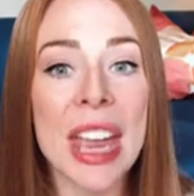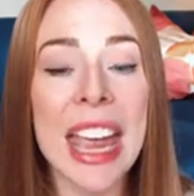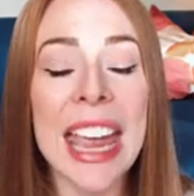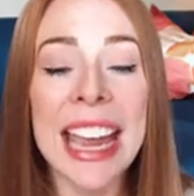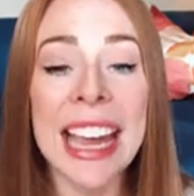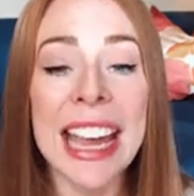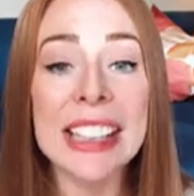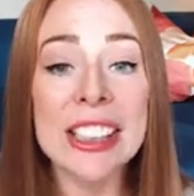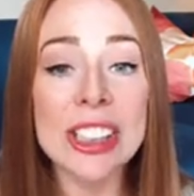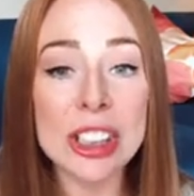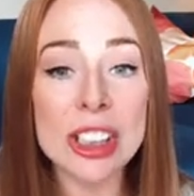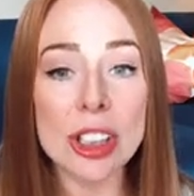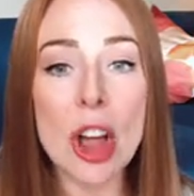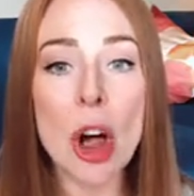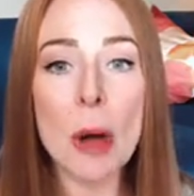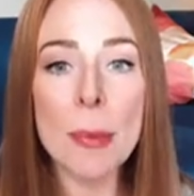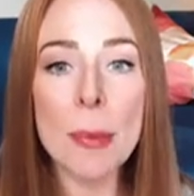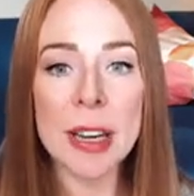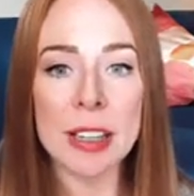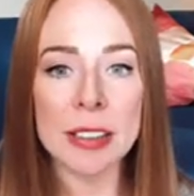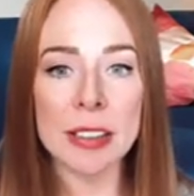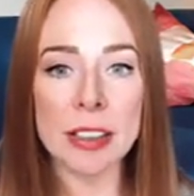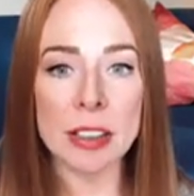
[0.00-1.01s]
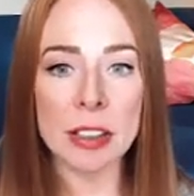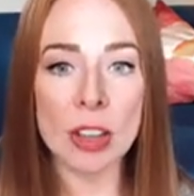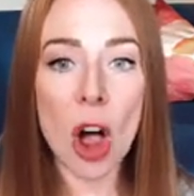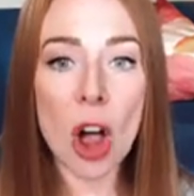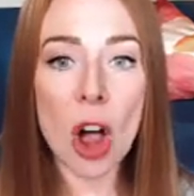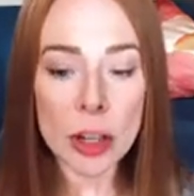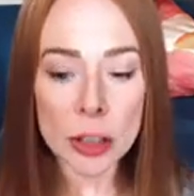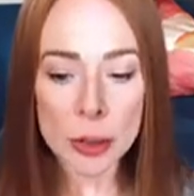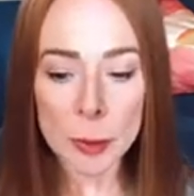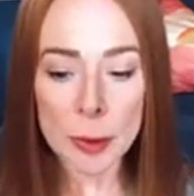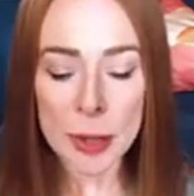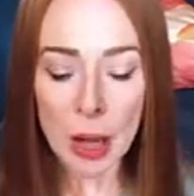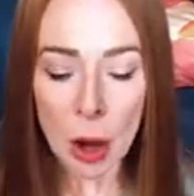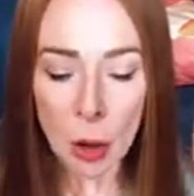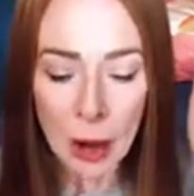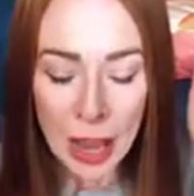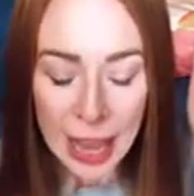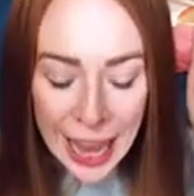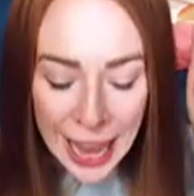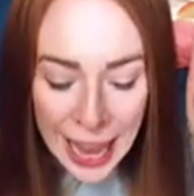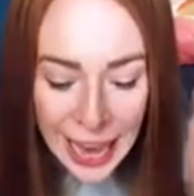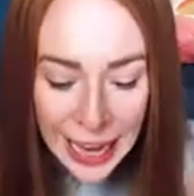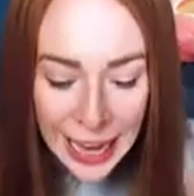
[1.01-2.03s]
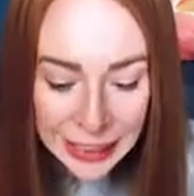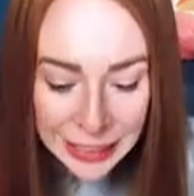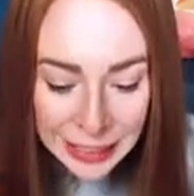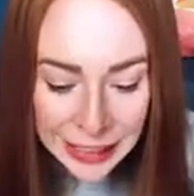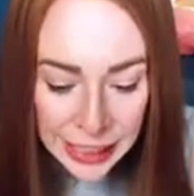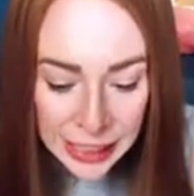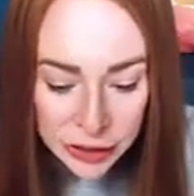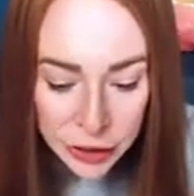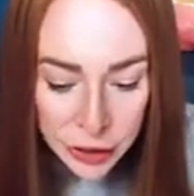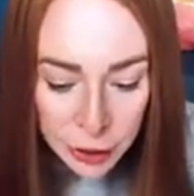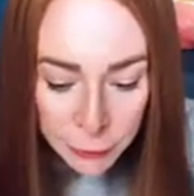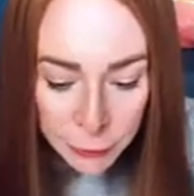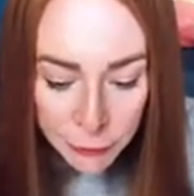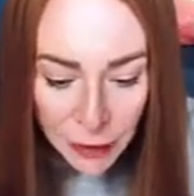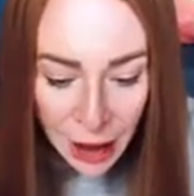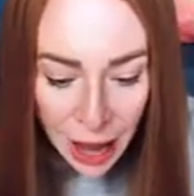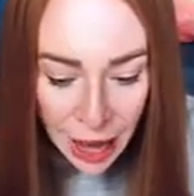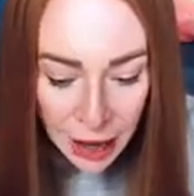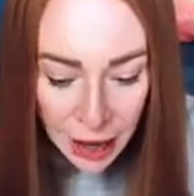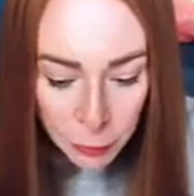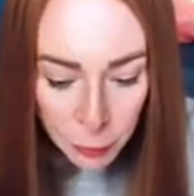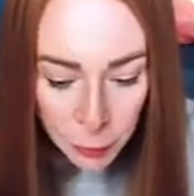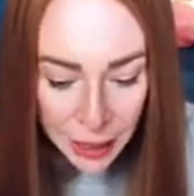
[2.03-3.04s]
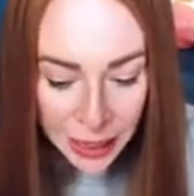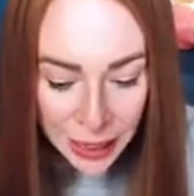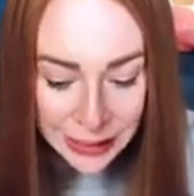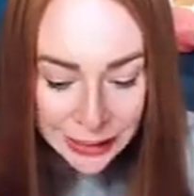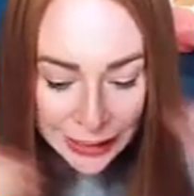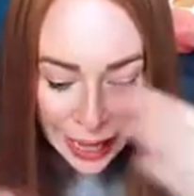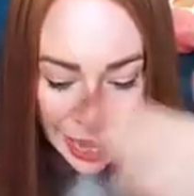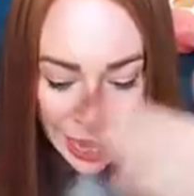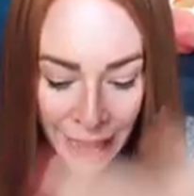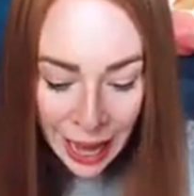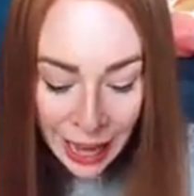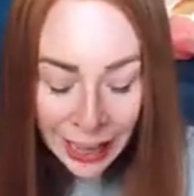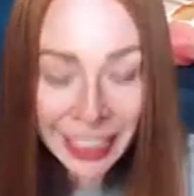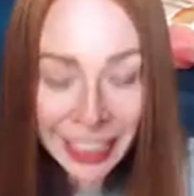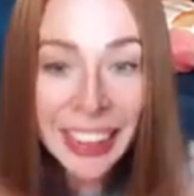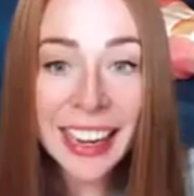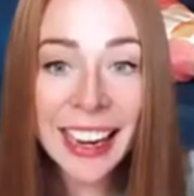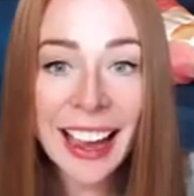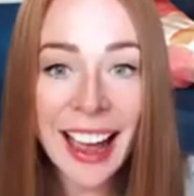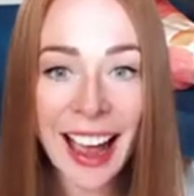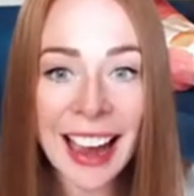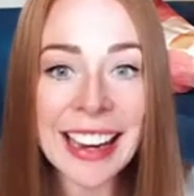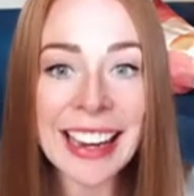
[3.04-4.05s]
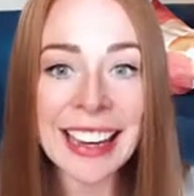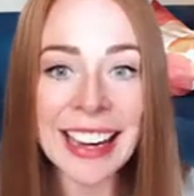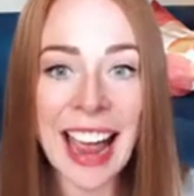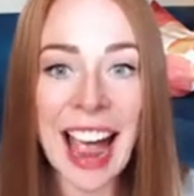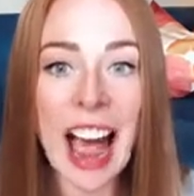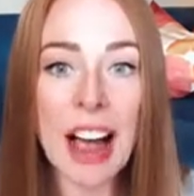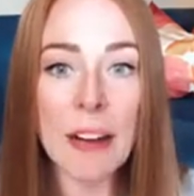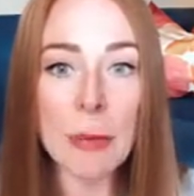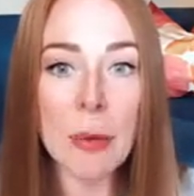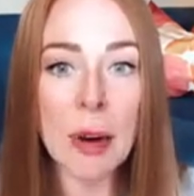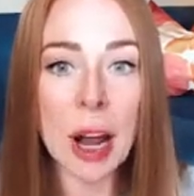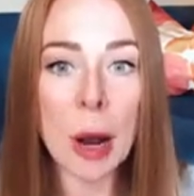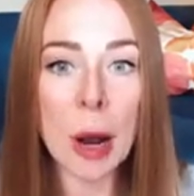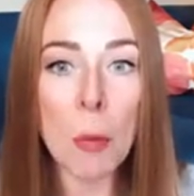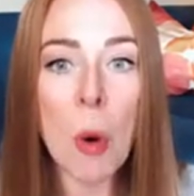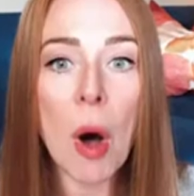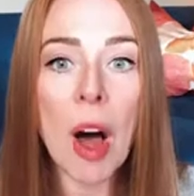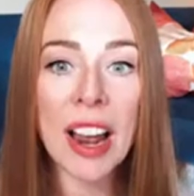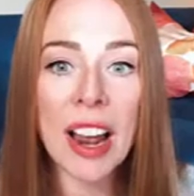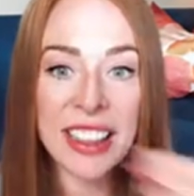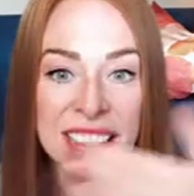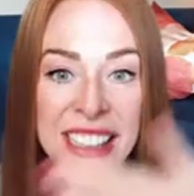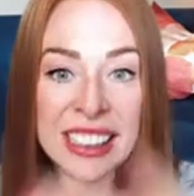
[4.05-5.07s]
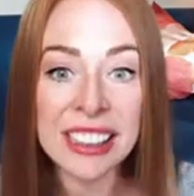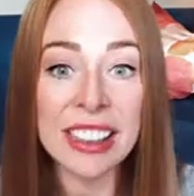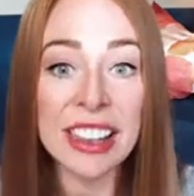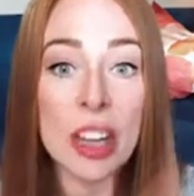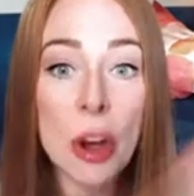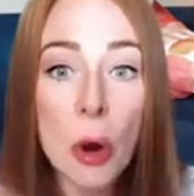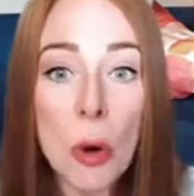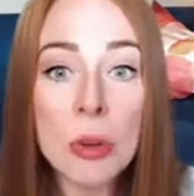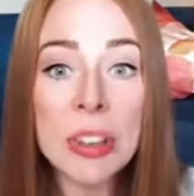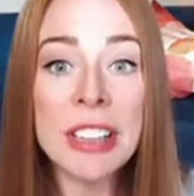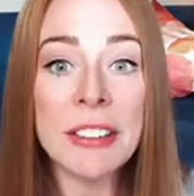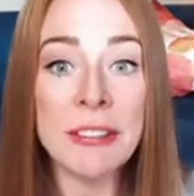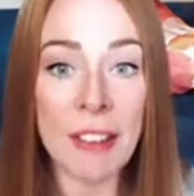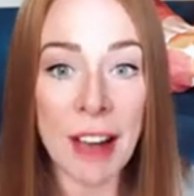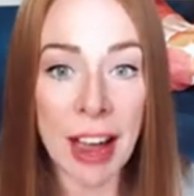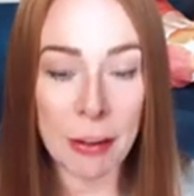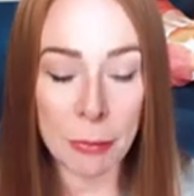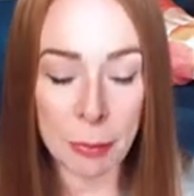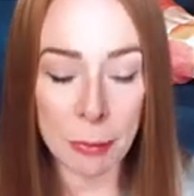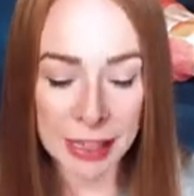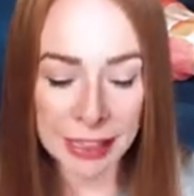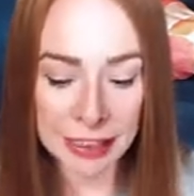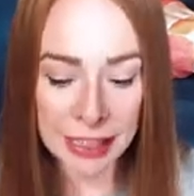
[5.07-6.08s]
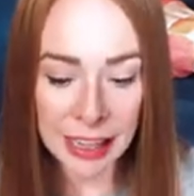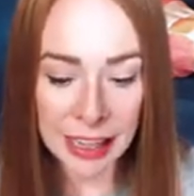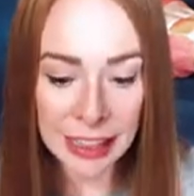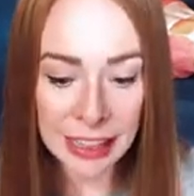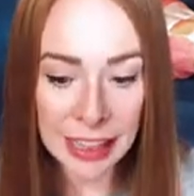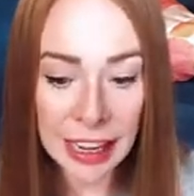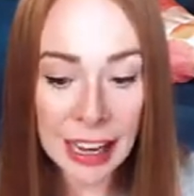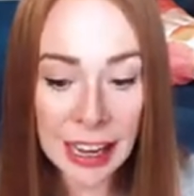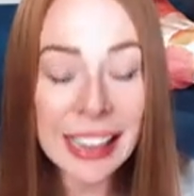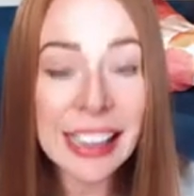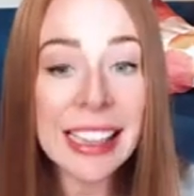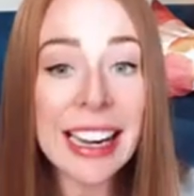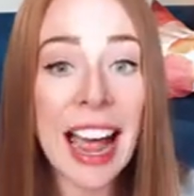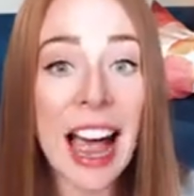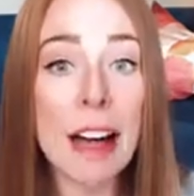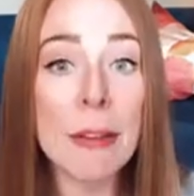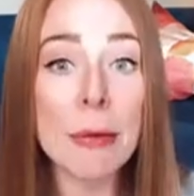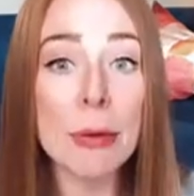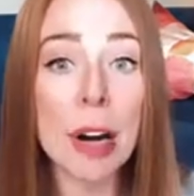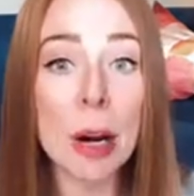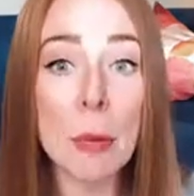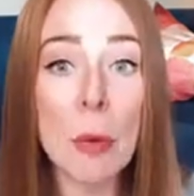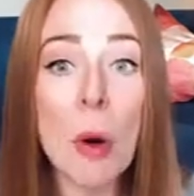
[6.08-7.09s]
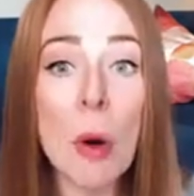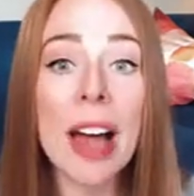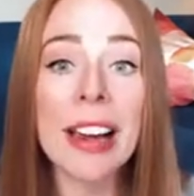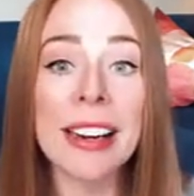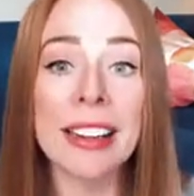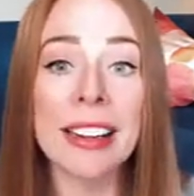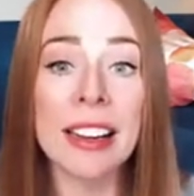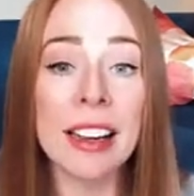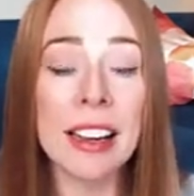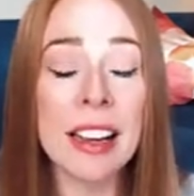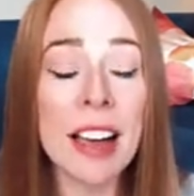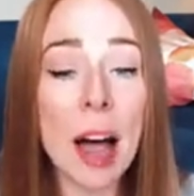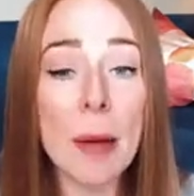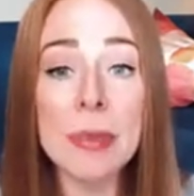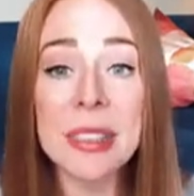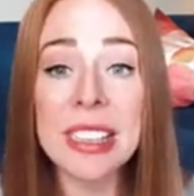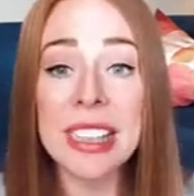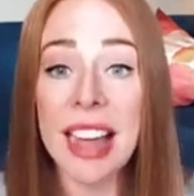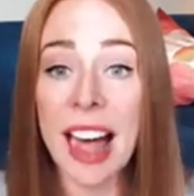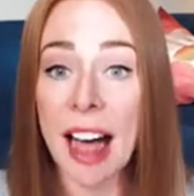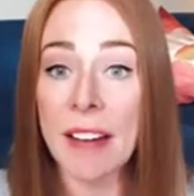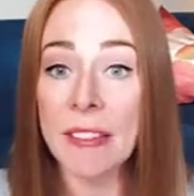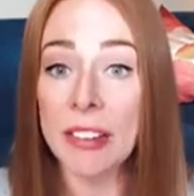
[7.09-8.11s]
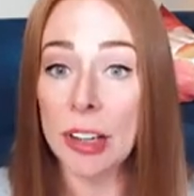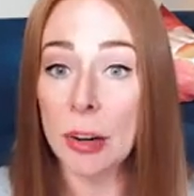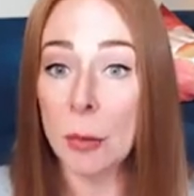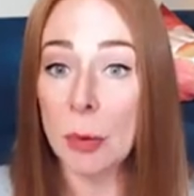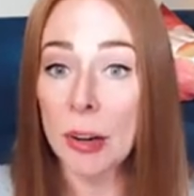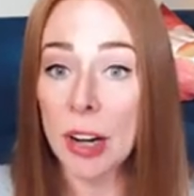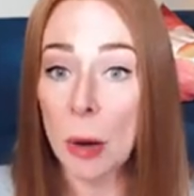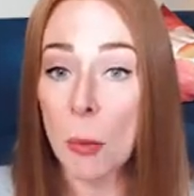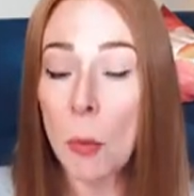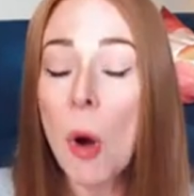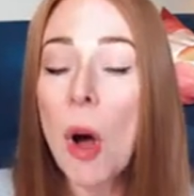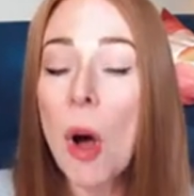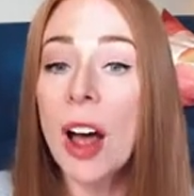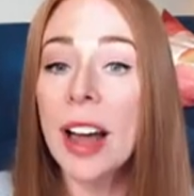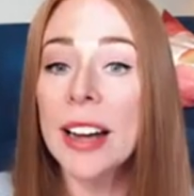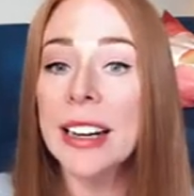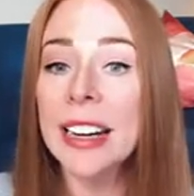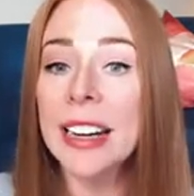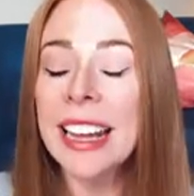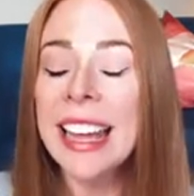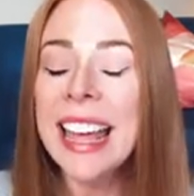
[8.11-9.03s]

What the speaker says: It's slow because as long as we go, hey, these are the 5 ways I think I can have what I want, and these are the only 5 ways that I think I can have what I want and can come into the having of what I want,